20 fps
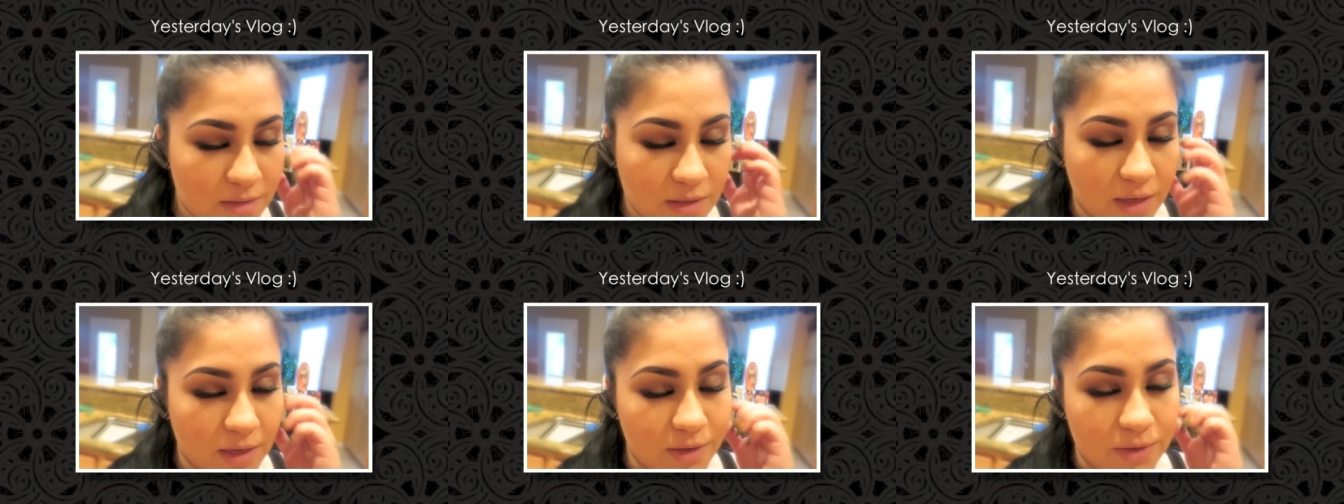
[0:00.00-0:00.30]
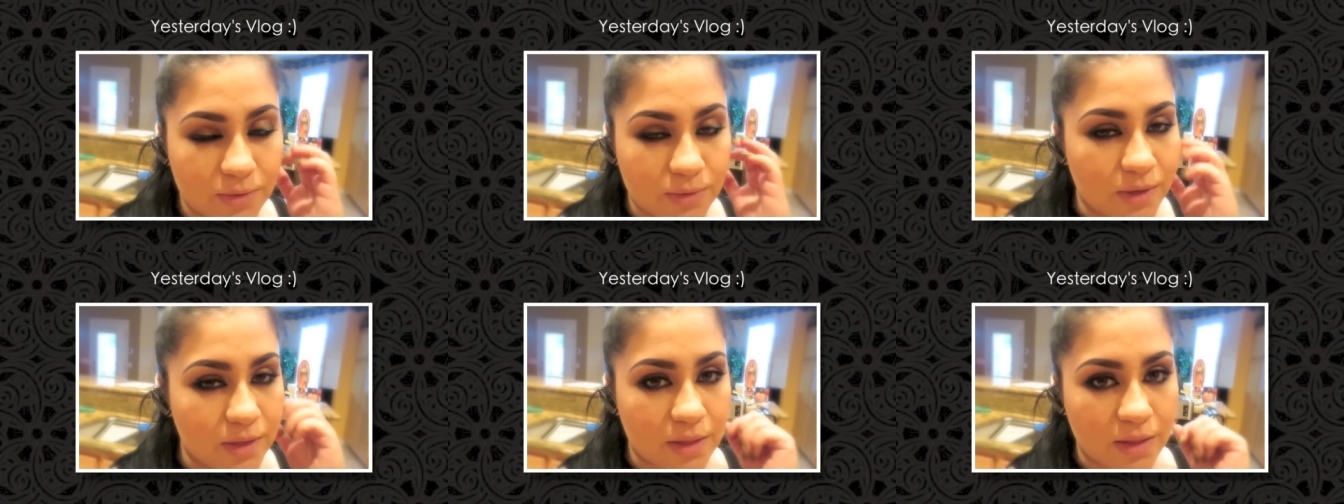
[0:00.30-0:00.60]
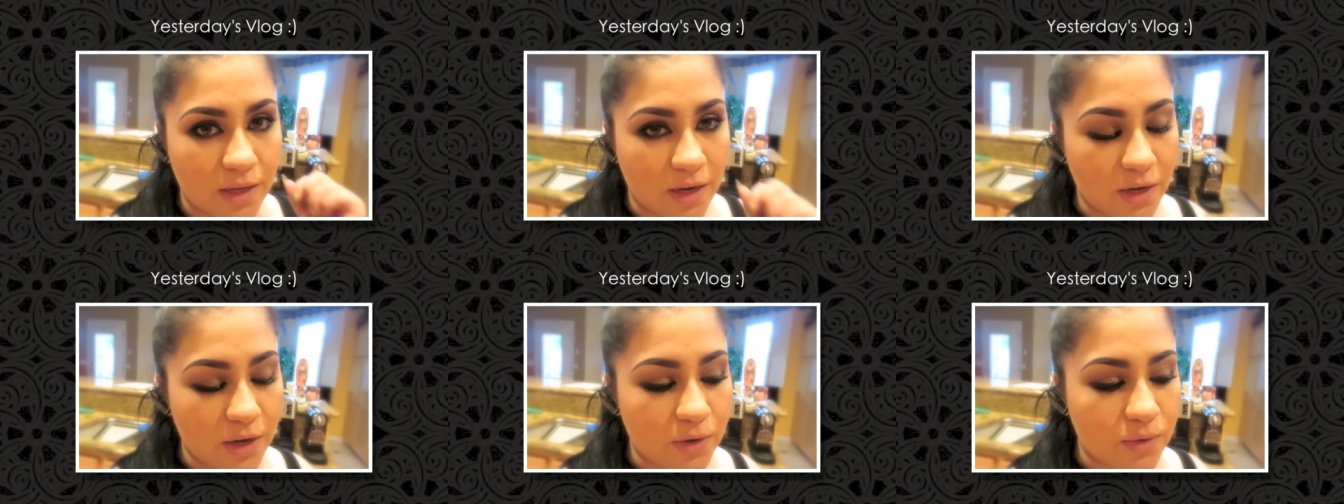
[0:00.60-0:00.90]
I know,
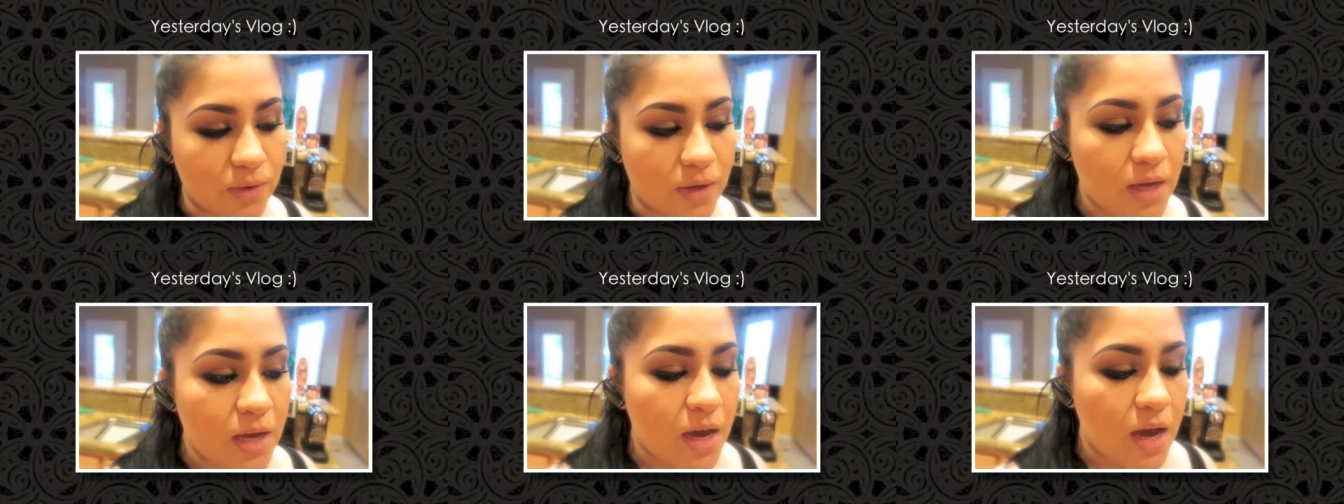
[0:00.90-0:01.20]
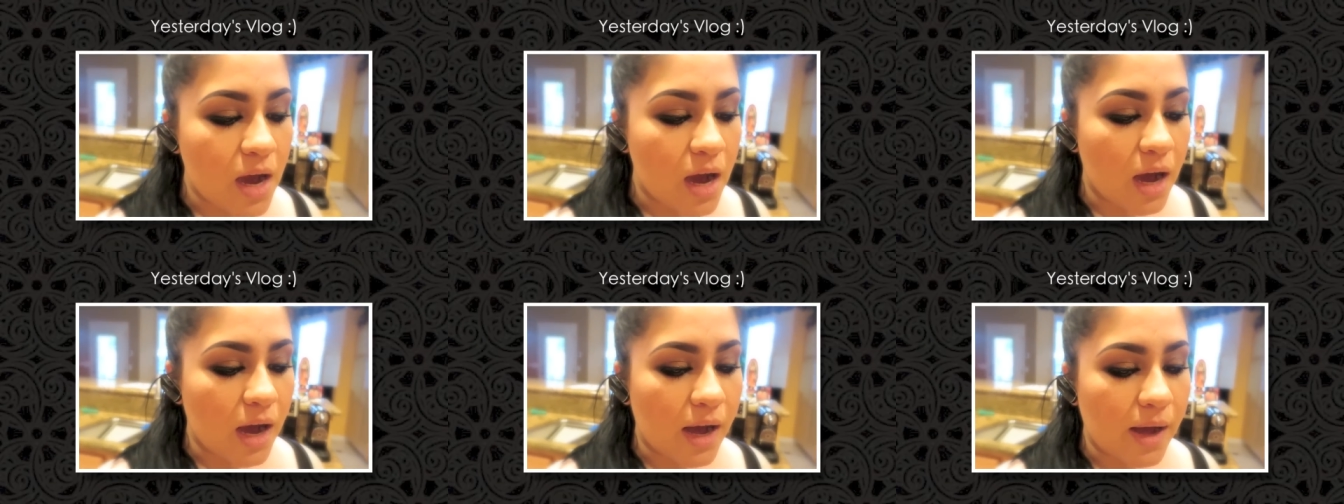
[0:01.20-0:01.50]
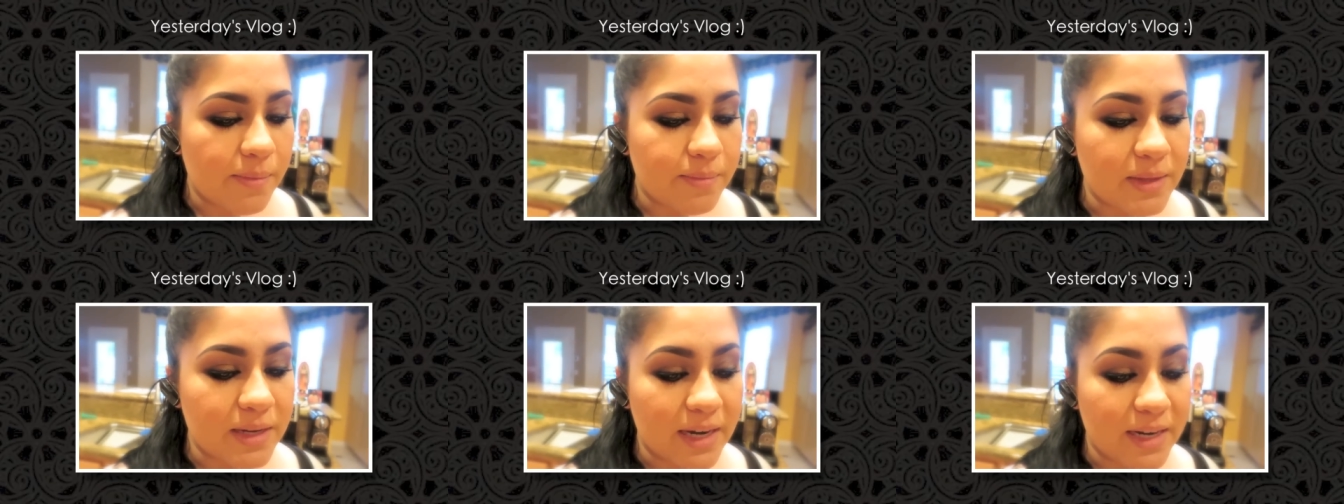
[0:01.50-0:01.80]
nothing new,
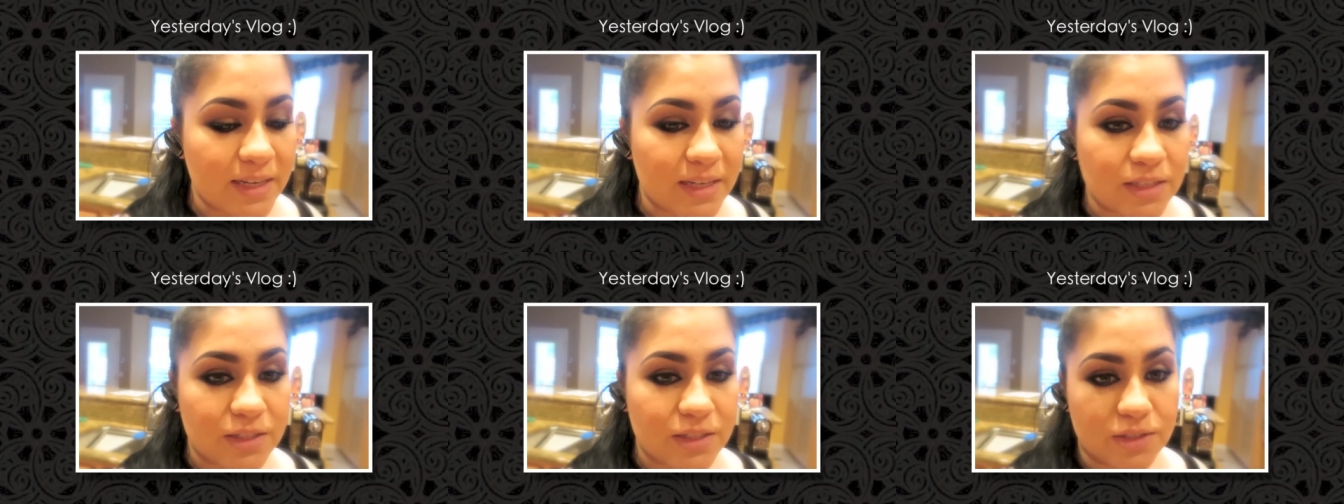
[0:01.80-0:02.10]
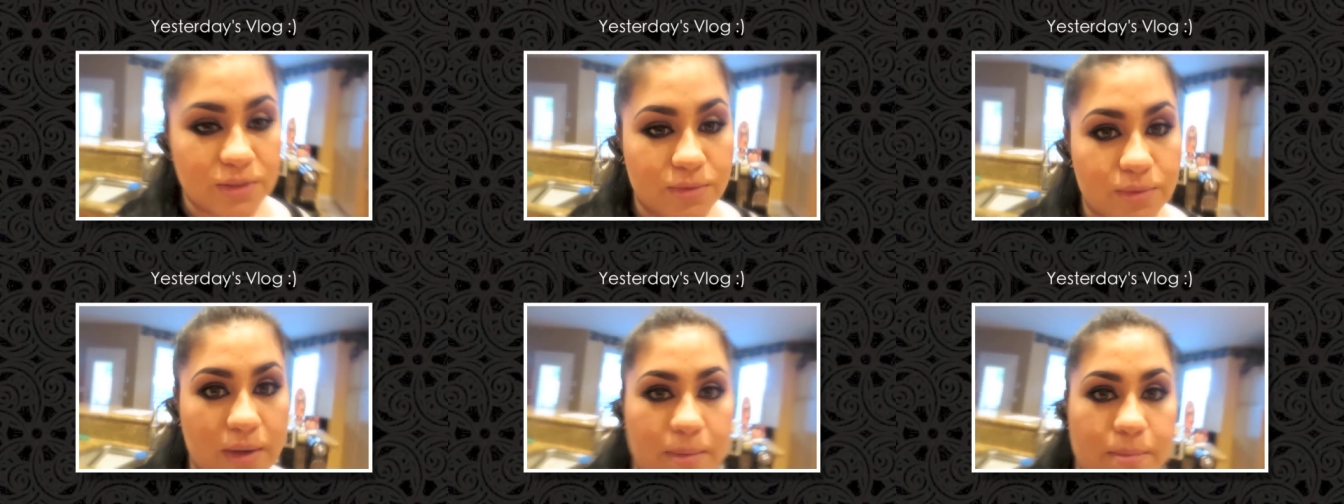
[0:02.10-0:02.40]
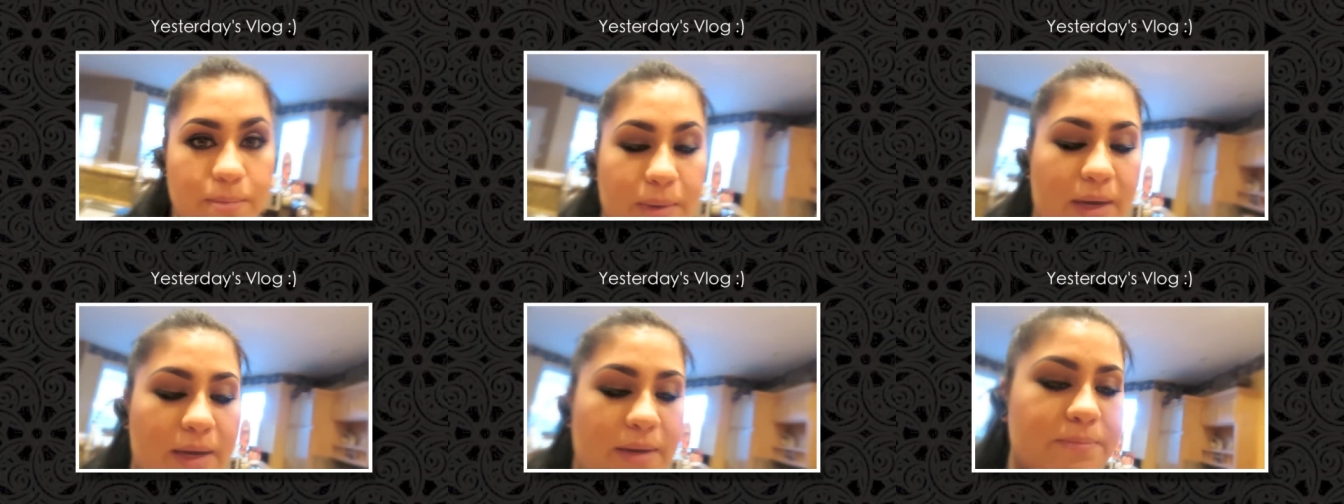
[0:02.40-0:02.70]
um, that I didn't do
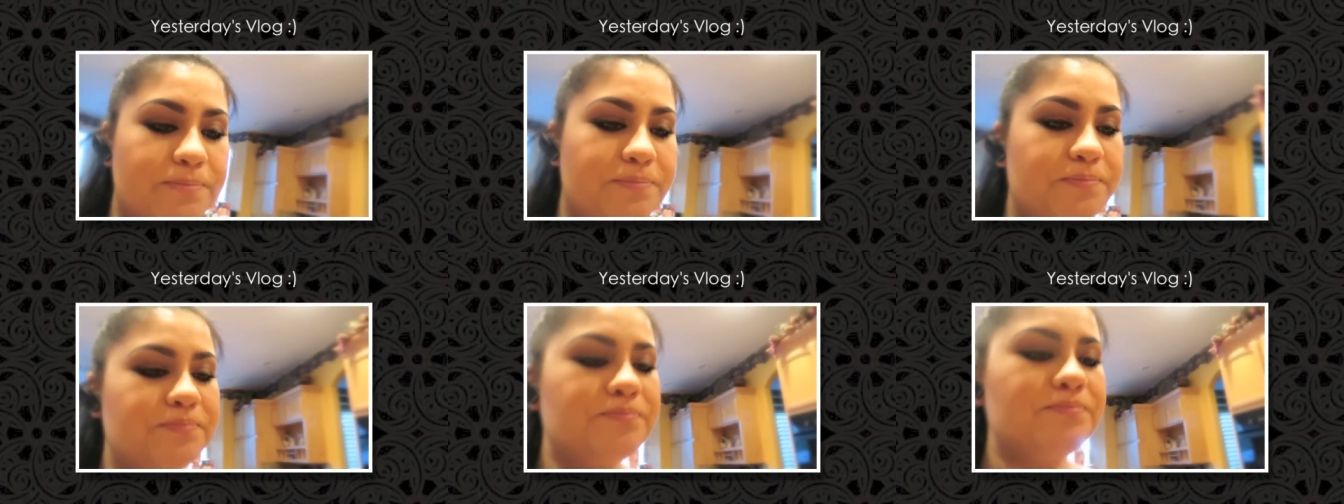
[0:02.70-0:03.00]
it. But